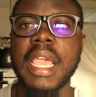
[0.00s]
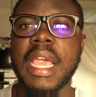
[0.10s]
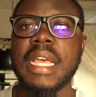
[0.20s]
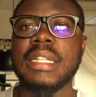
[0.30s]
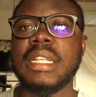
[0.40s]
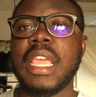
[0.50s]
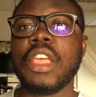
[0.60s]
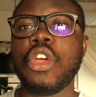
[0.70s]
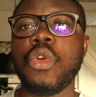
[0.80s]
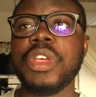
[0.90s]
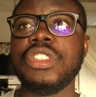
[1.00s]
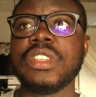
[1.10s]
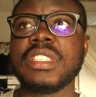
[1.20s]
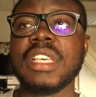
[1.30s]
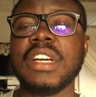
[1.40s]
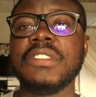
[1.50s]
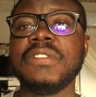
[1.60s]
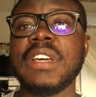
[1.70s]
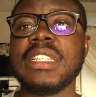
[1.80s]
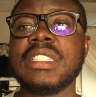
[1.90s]
and encourage yourself
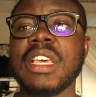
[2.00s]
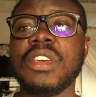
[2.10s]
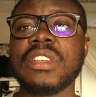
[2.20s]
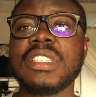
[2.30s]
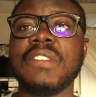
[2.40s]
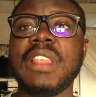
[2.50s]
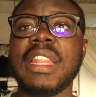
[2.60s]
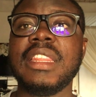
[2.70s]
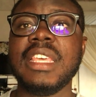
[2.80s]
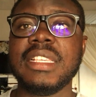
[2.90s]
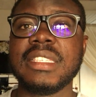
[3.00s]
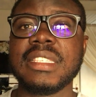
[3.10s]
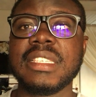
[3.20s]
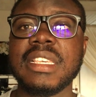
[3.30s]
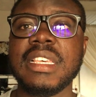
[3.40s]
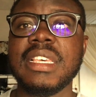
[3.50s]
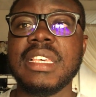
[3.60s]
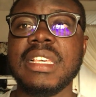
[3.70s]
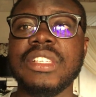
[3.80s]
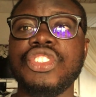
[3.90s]
and tell yourself that this
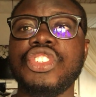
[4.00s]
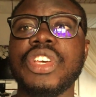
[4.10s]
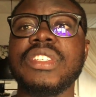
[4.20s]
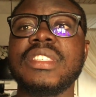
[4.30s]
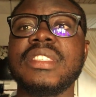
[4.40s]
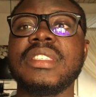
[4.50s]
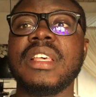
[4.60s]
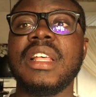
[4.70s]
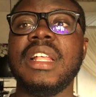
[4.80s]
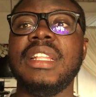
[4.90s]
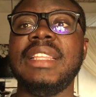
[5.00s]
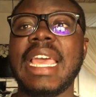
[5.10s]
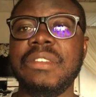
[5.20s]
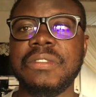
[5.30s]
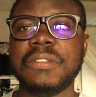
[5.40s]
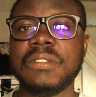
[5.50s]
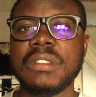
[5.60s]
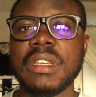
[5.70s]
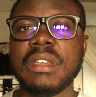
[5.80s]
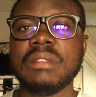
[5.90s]
is just life.
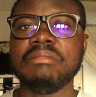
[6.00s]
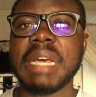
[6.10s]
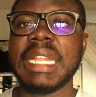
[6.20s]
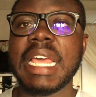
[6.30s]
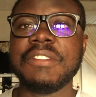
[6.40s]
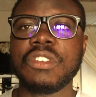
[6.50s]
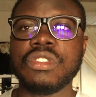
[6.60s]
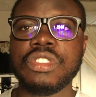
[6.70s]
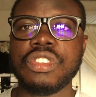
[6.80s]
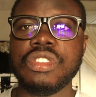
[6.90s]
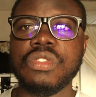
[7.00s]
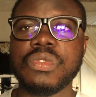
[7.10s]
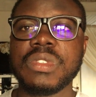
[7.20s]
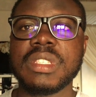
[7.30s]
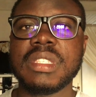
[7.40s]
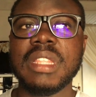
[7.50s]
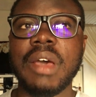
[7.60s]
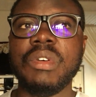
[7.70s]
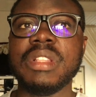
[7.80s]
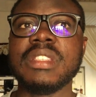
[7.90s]
My life continues. Now,
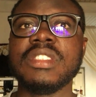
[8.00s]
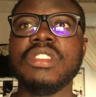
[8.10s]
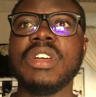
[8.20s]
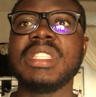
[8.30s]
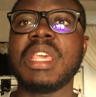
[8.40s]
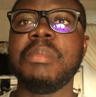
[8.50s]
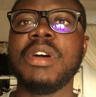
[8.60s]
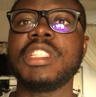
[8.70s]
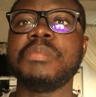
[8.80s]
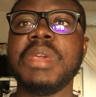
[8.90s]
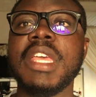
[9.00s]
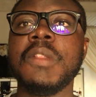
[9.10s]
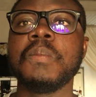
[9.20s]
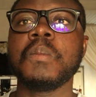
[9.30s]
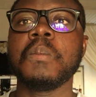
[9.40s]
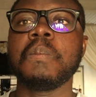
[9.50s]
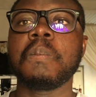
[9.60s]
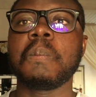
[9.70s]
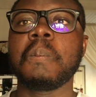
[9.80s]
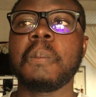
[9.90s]
it is not about being
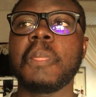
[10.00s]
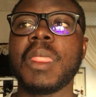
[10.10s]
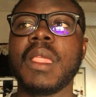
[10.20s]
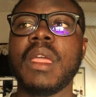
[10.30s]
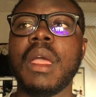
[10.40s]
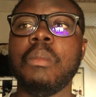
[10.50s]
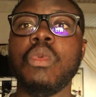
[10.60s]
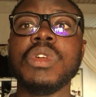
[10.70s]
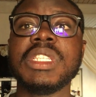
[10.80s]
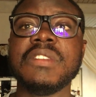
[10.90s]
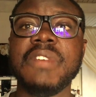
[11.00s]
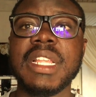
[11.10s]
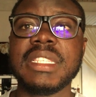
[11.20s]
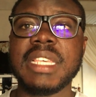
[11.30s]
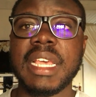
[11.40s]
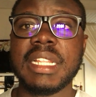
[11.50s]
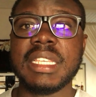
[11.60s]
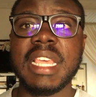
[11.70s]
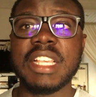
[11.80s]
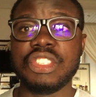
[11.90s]
motivated.
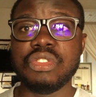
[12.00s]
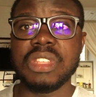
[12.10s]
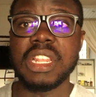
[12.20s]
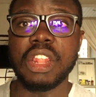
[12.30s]
Yes, you need